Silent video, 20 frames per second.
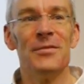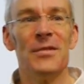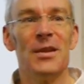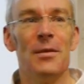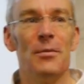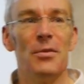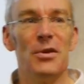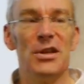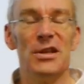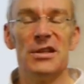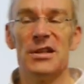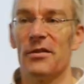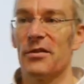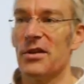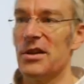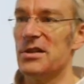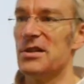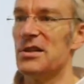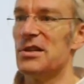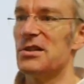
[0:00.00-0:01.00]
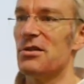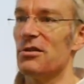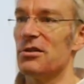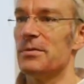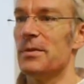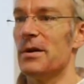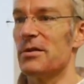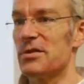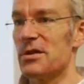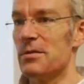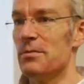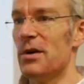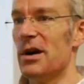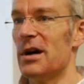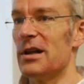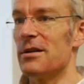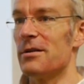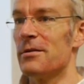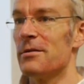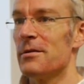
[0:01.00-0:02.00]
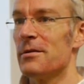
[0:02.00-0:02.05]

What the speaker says: But you need to have Git installed to be able to compile it.